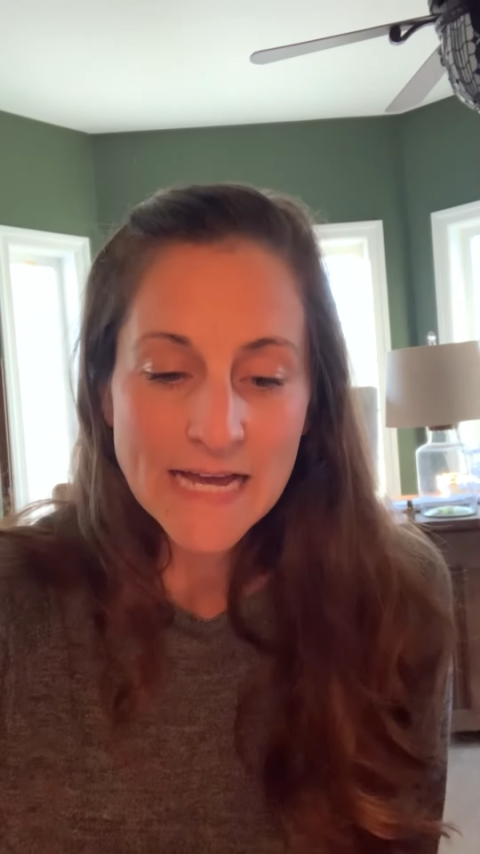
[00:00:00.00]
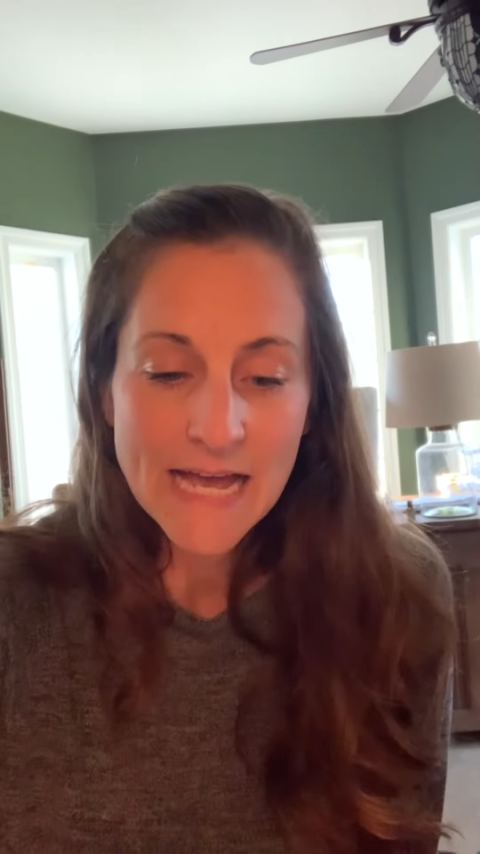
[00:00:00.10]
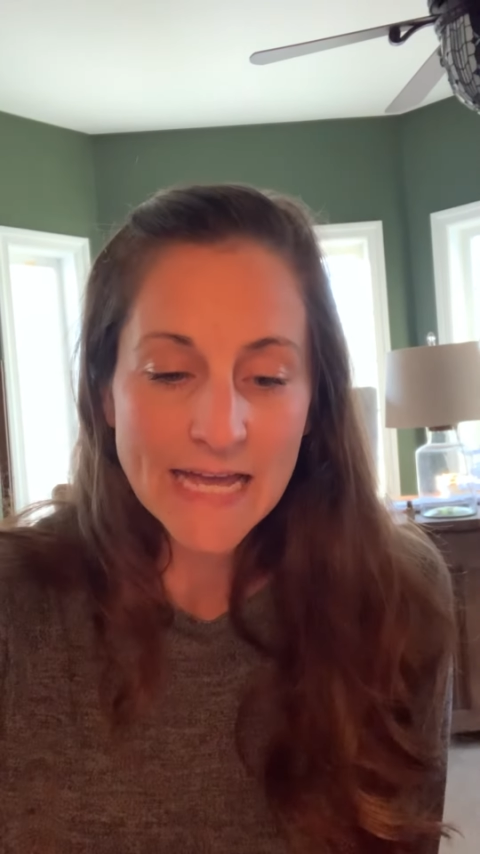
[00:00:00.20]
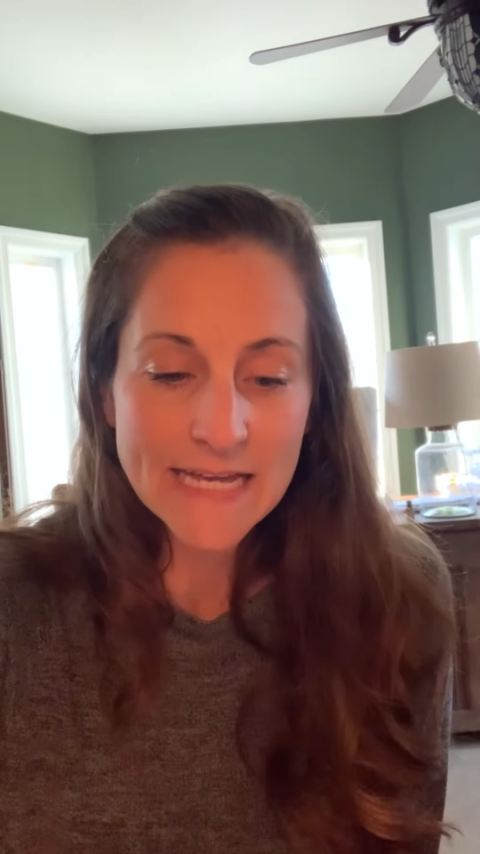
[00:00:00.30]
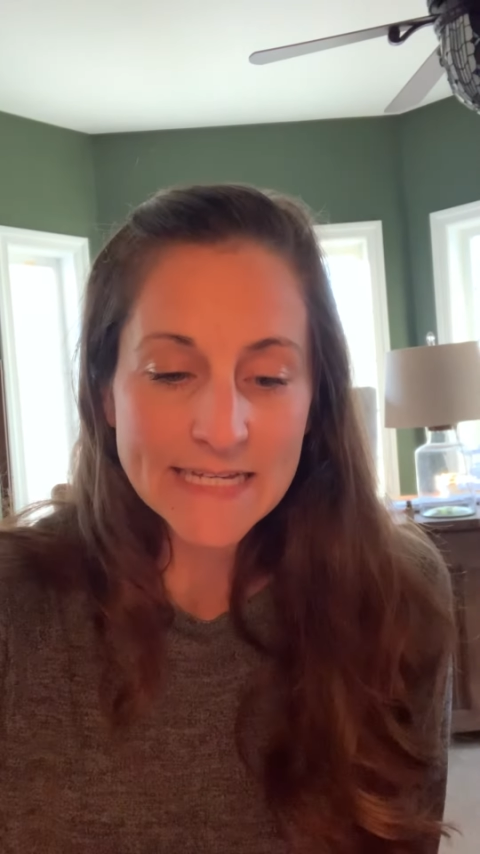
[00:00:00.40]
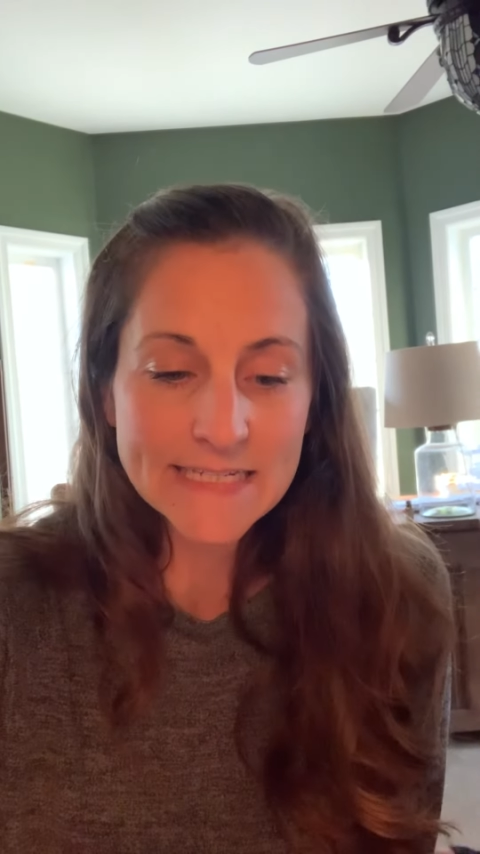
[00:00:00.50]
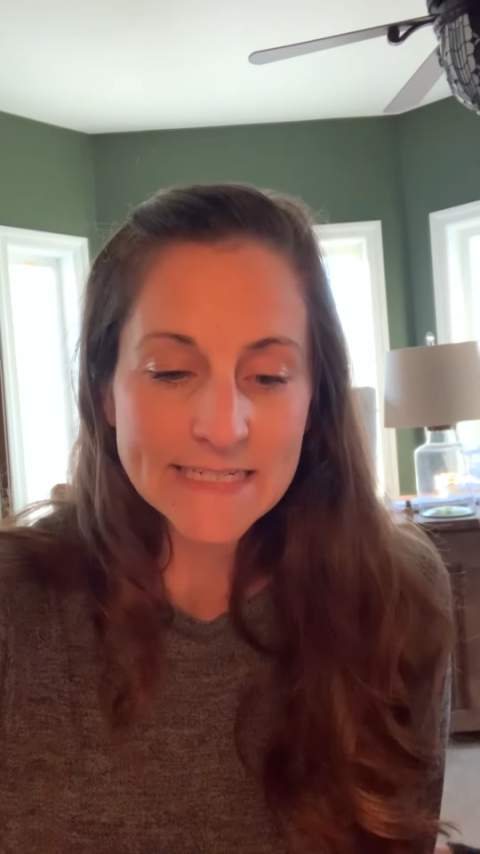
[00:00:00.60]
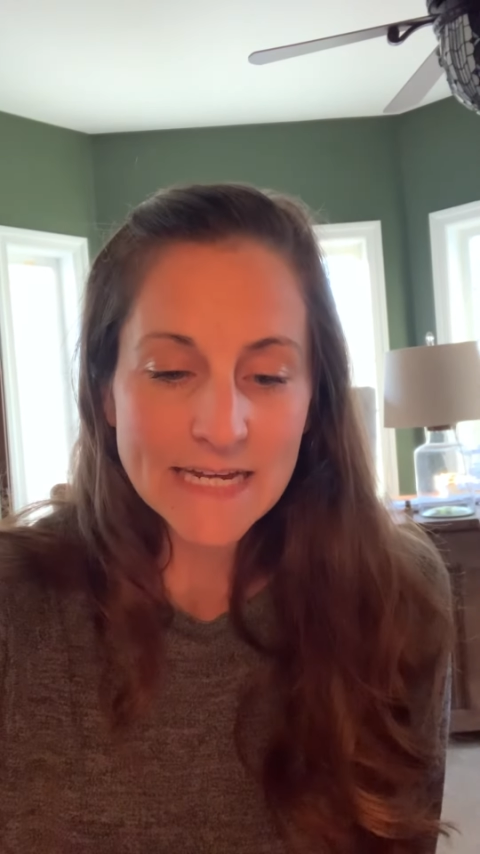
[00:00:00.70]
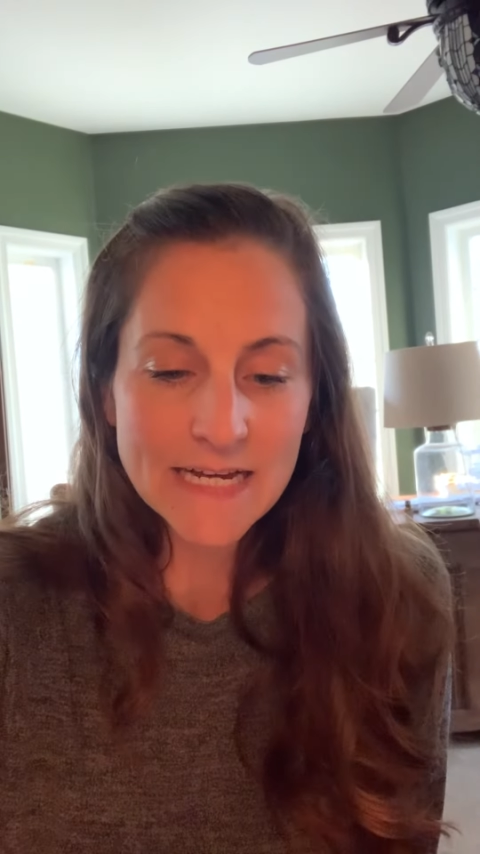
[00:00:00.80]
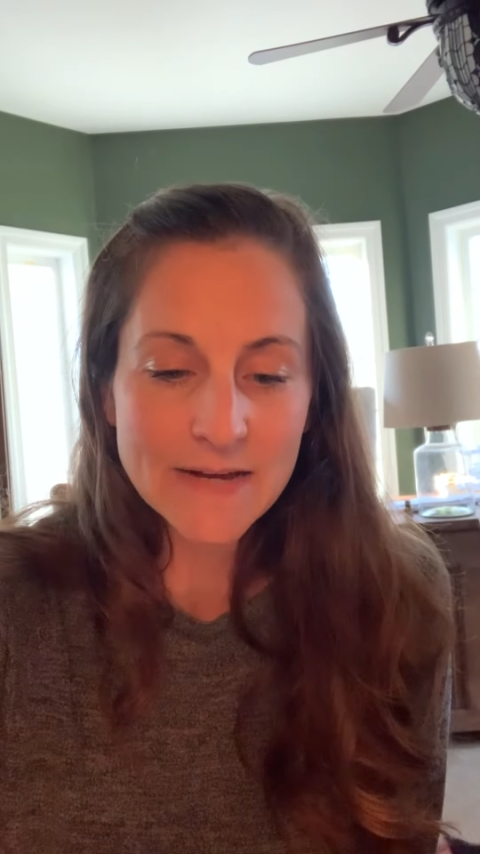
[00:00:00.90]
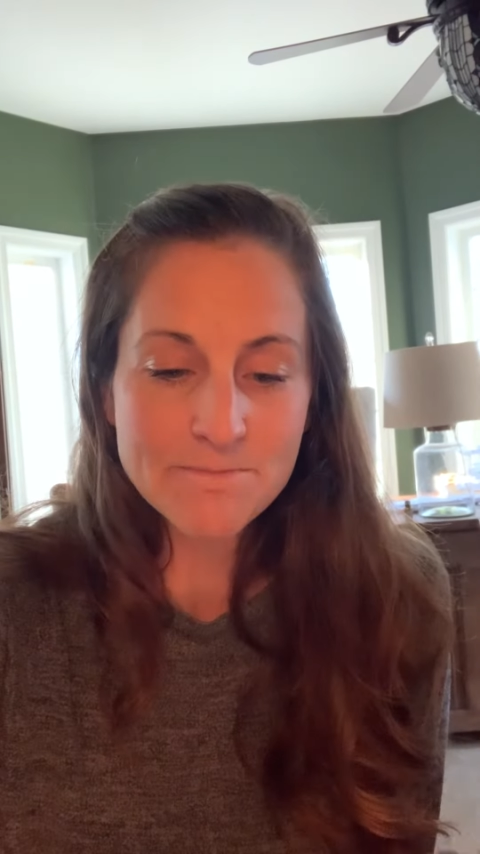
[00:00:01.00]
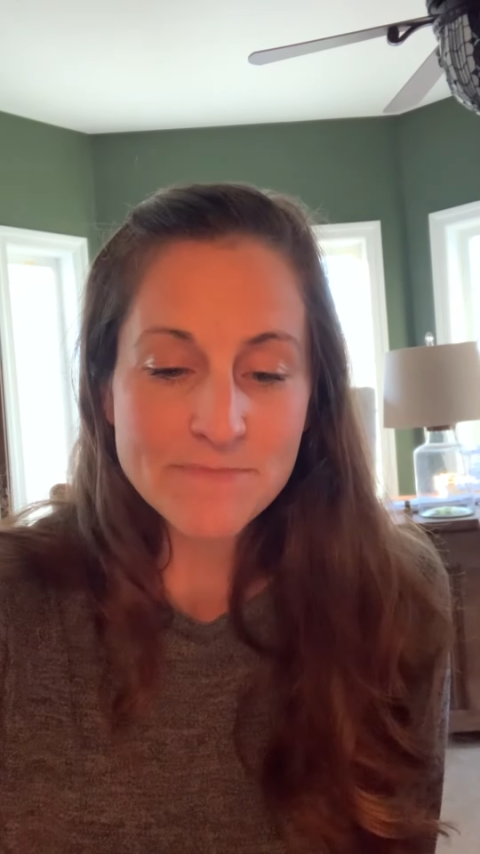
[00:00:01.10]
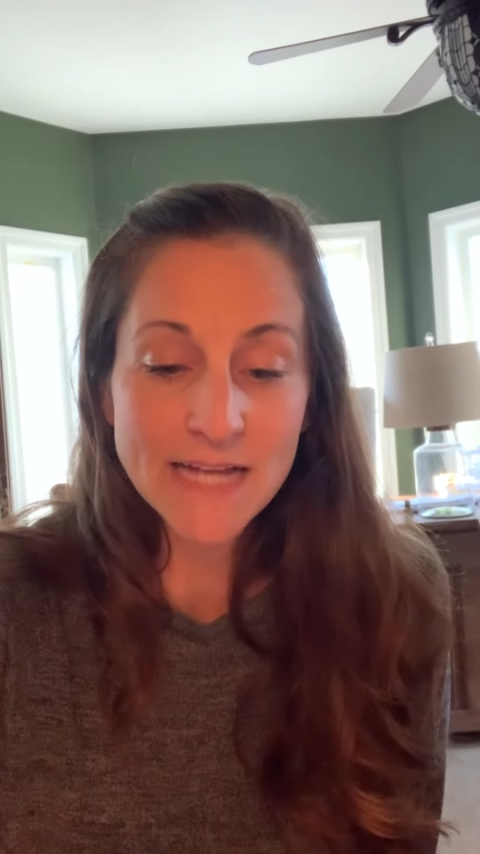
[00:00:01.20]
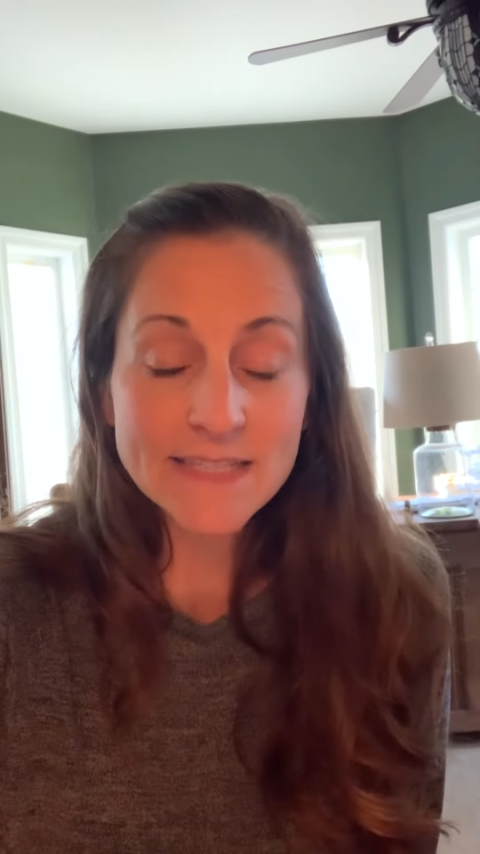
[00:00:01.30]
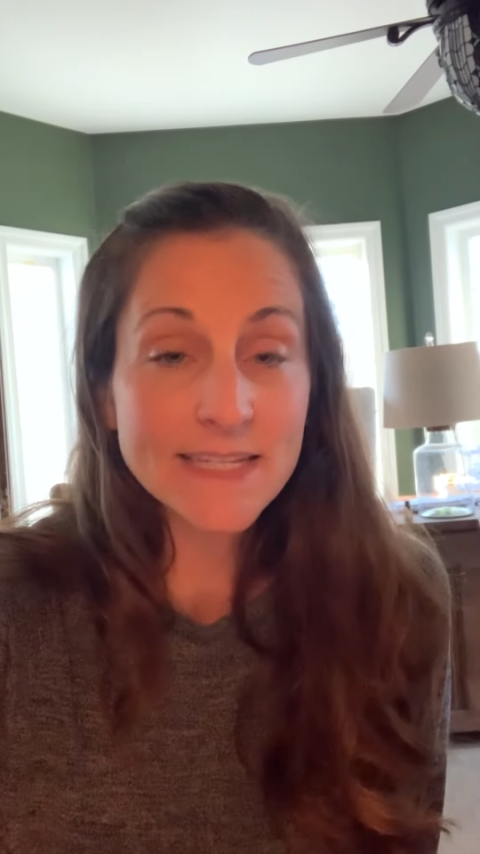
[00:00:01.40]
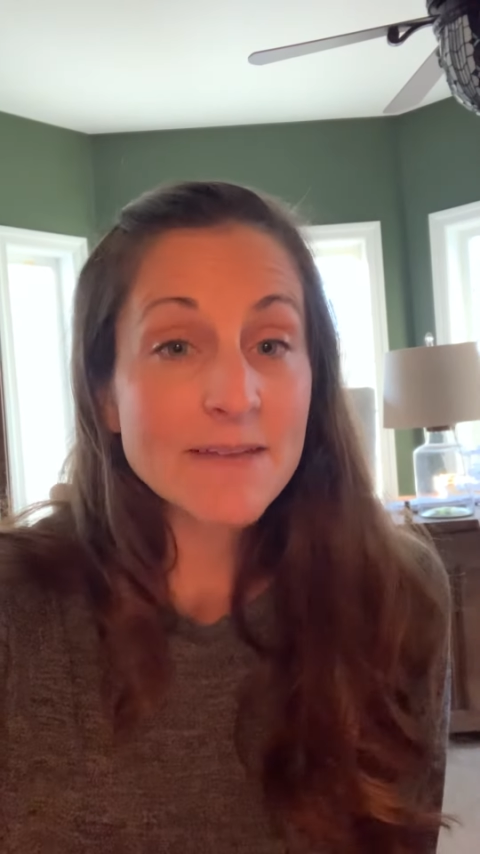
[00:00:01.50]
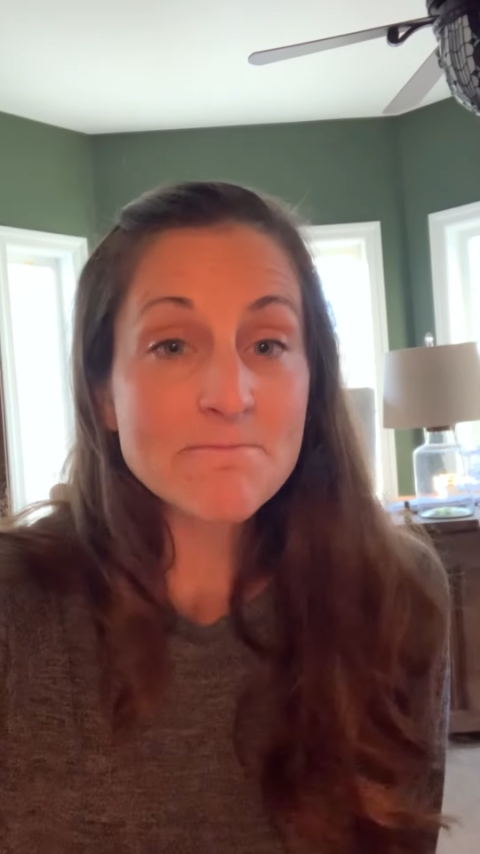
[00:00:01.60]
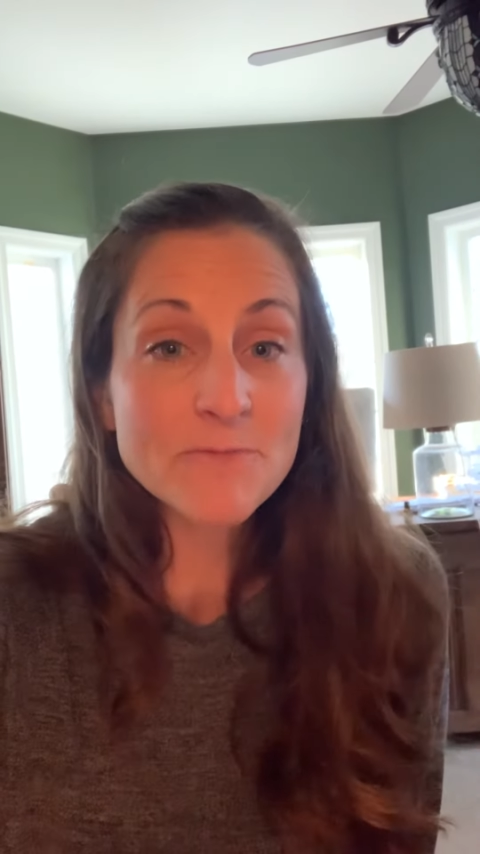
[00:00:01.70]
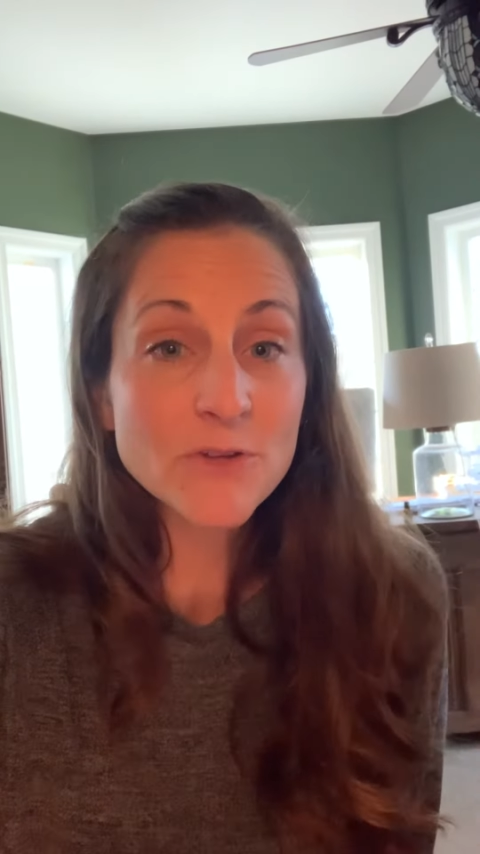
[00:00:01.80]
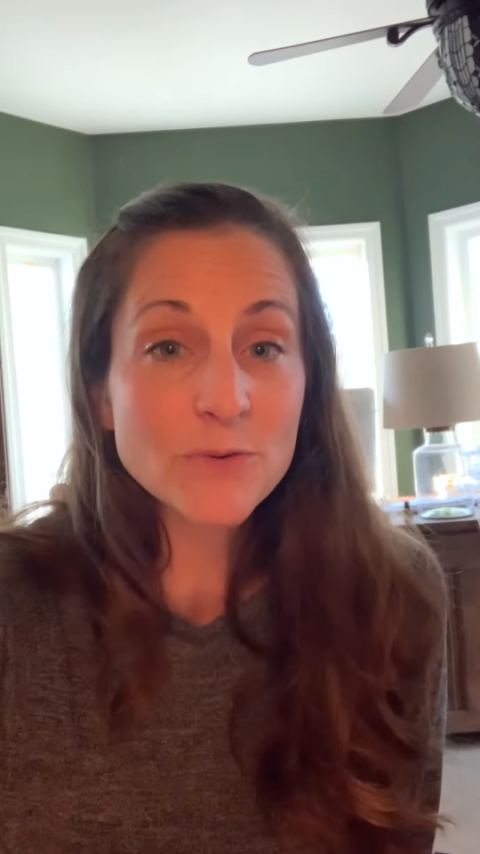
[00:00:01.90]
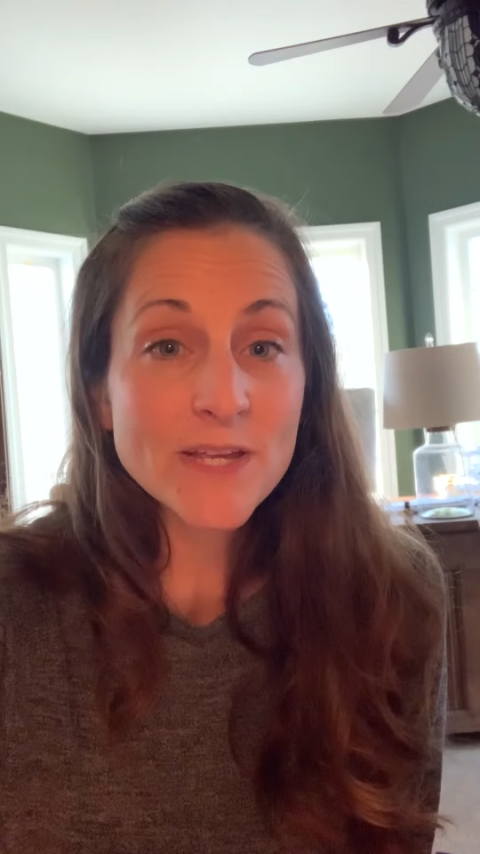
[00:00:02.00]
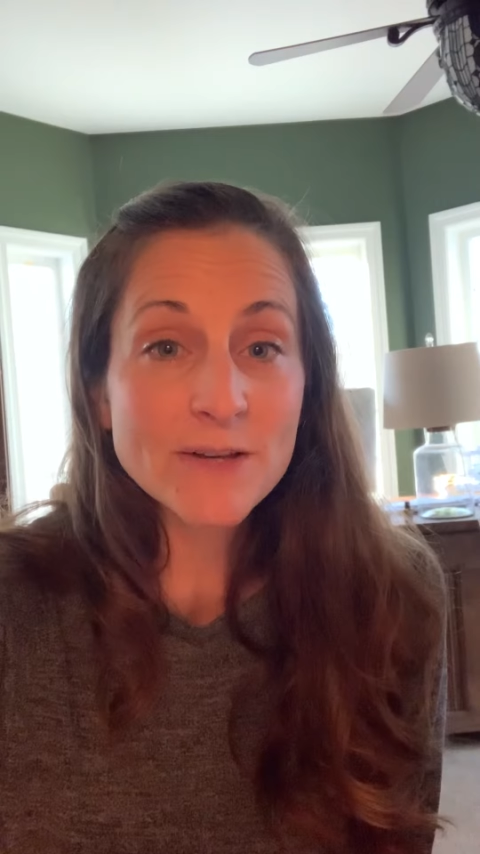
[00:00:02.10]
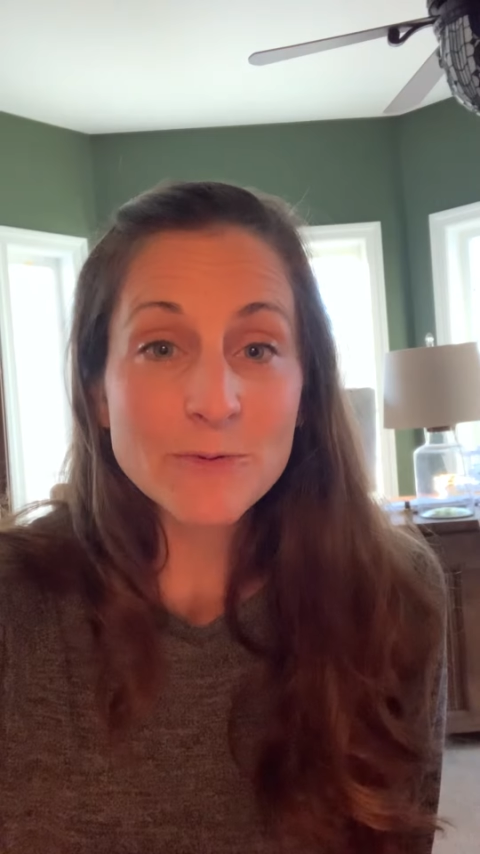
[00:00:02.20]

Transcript: And um, that's it for the week.